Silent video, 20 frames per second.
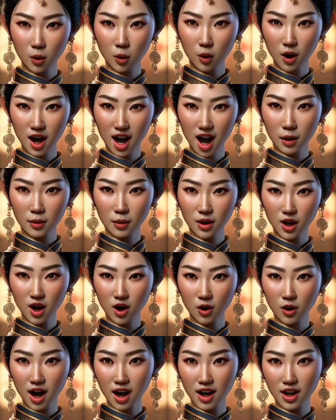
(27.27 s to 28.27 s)
We aim to
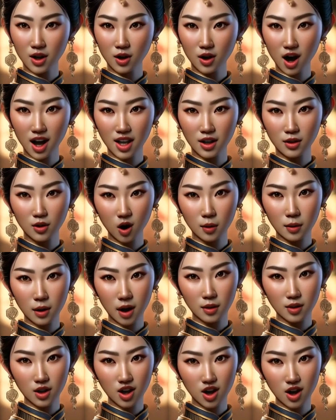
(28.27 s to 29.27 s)
create a
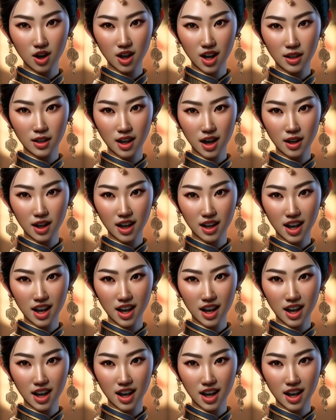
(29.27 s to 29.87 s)
transformative journey that